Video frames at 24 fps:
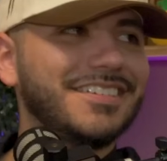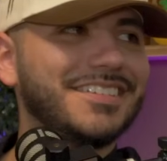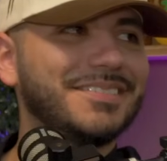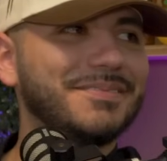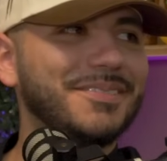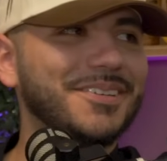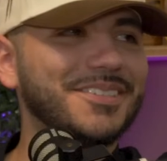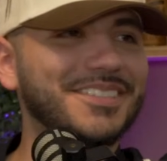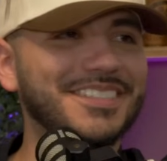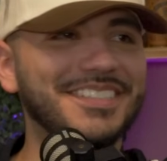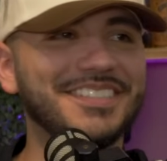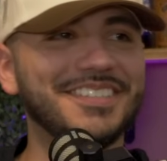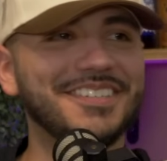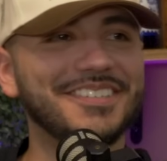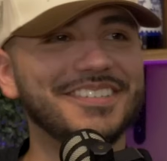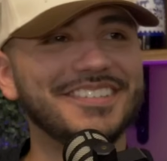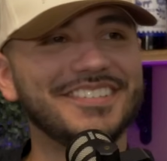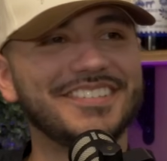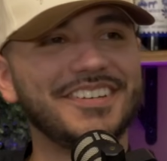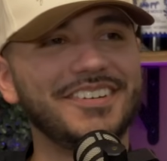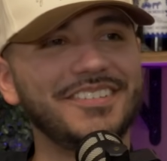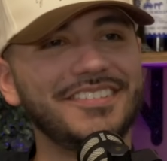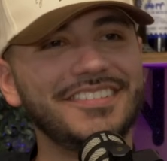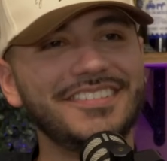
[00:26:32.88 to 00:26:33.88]
Exposing Coca
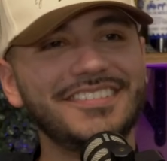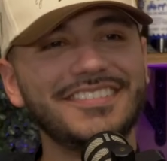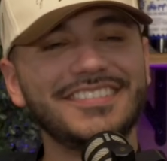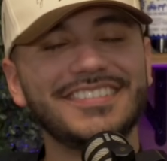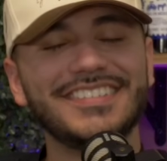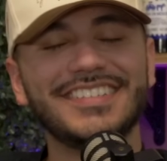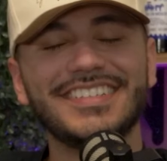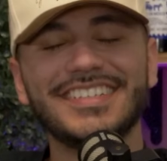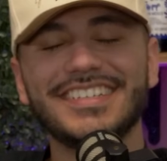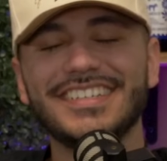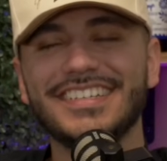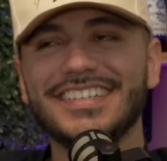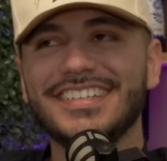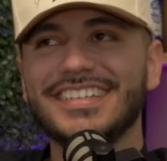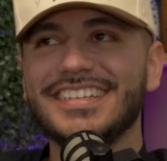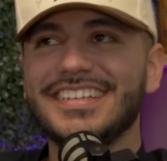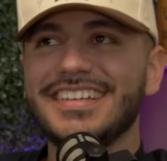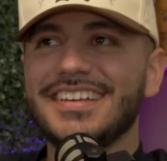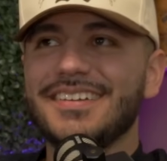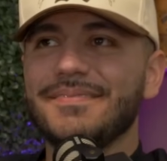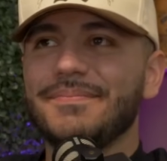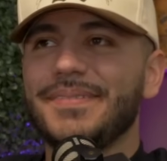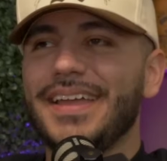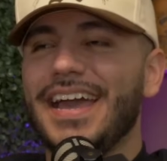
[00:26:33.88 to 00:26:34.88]
Cola. Nah.
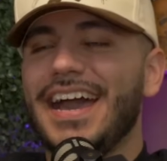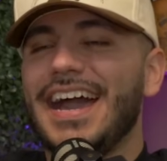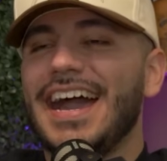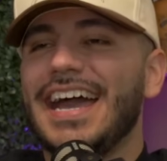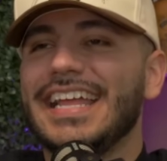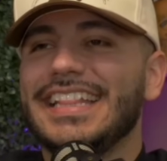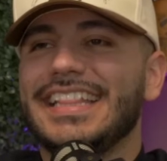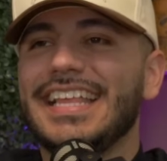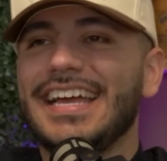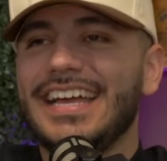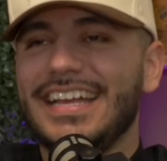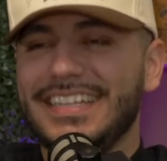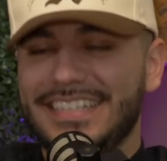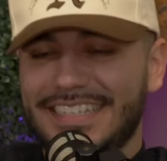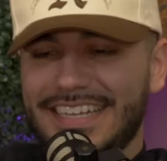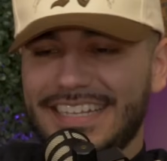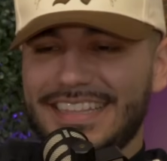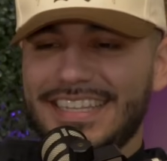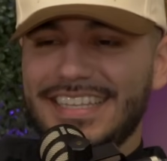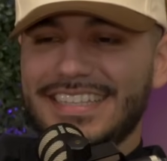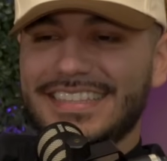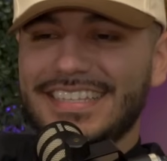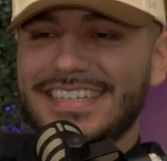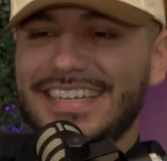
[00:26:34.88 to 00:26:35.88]
But yeah, I, I, I
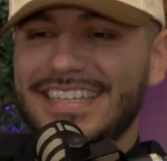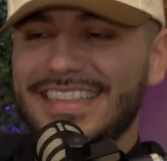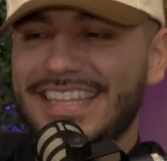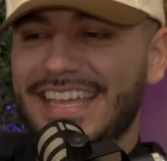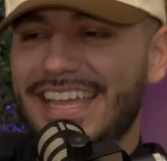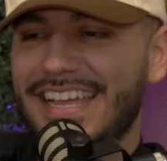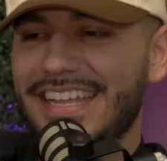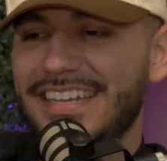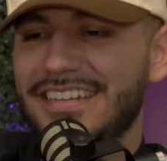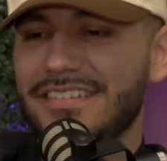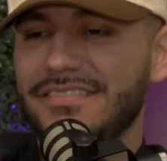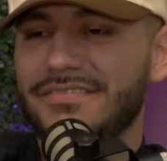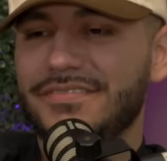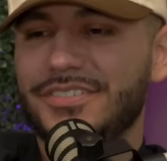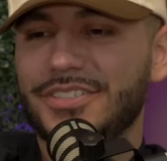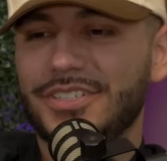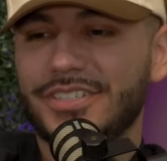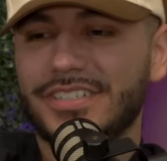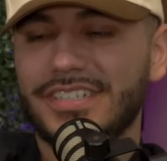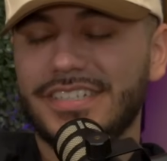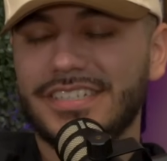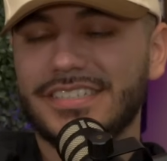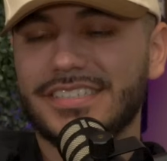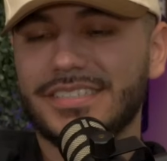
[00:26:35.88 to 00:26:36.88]
think the, the end of
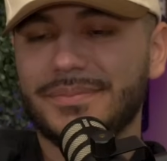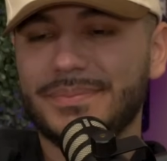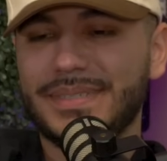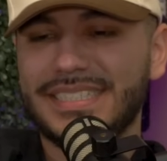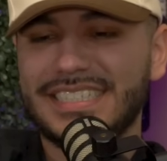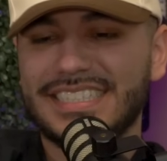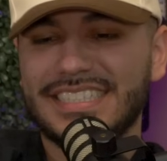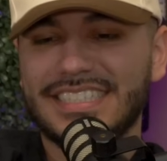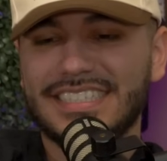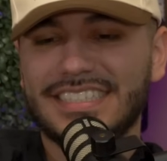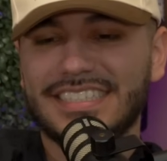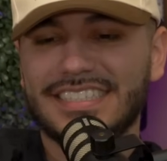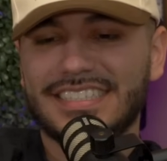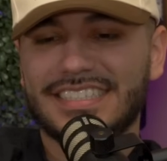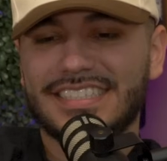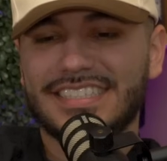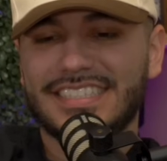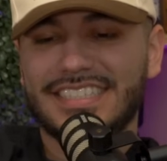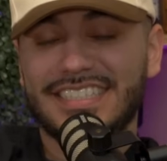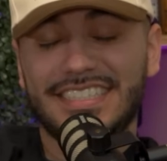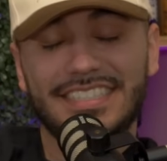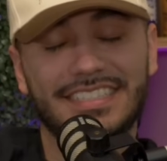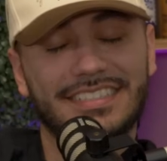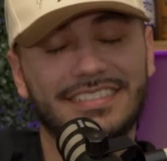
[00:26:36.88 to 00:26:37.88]
journalism is is
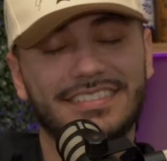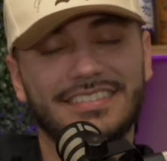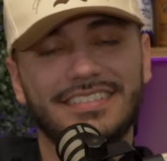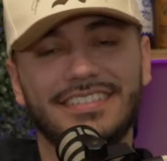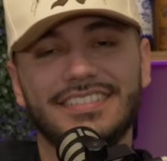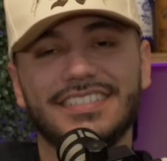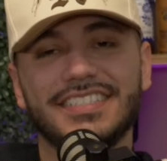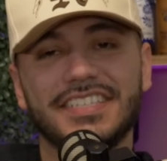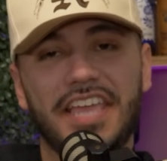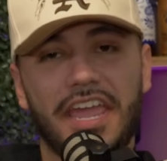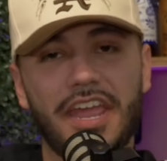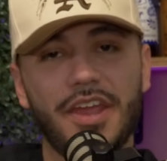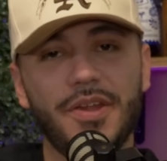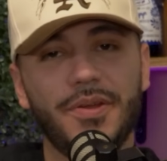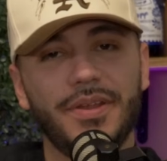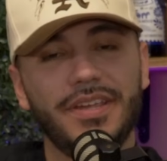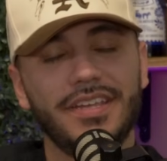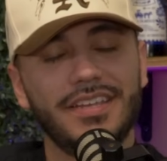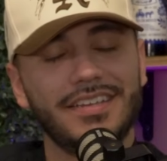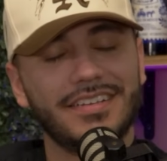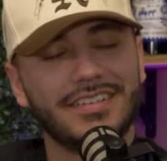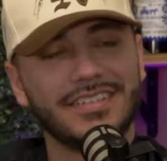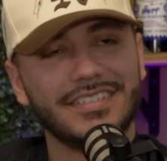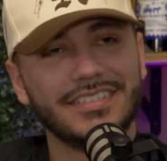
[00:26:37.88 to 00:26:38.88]
is
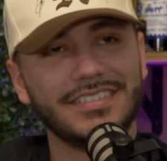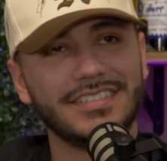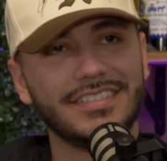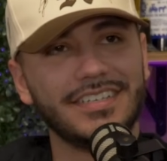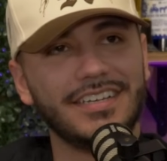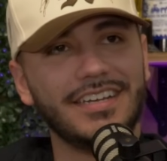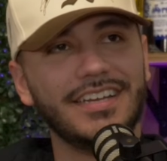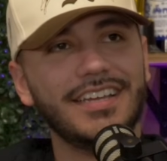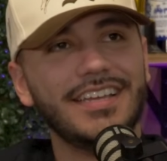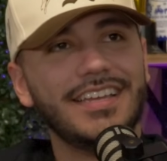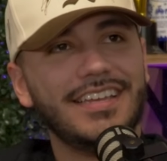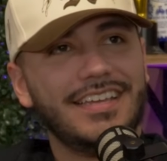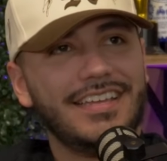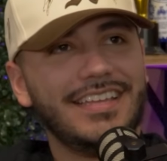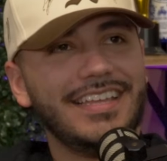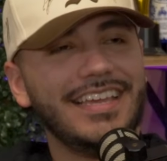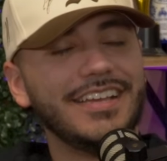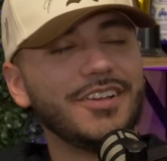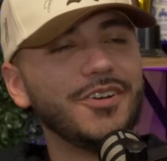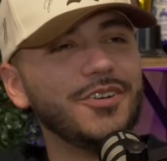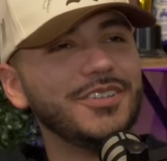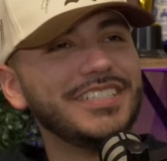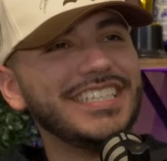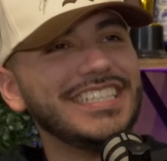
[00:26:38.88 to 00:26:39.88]
scary because uh, it
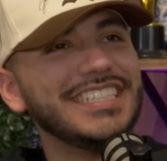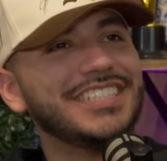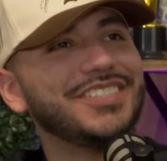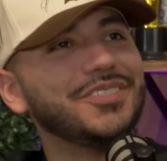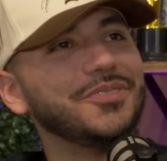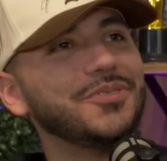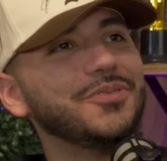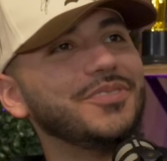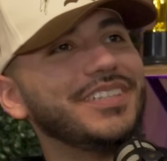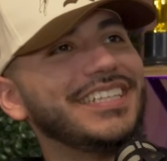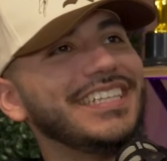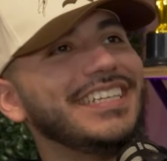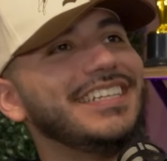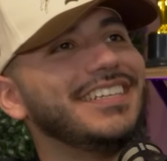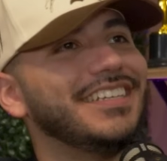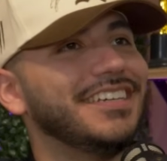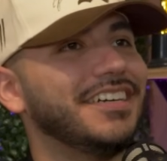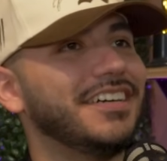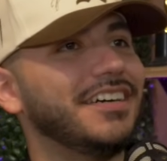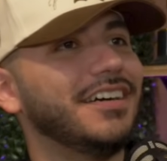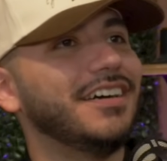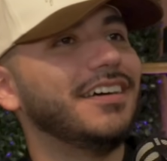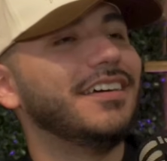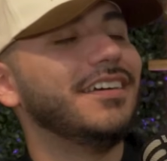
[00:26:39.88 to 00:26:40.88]
goes into the
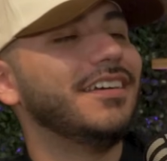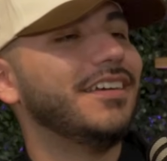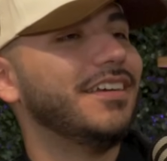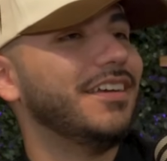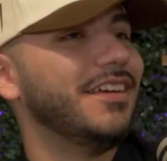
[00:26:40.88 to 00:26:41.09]
uh,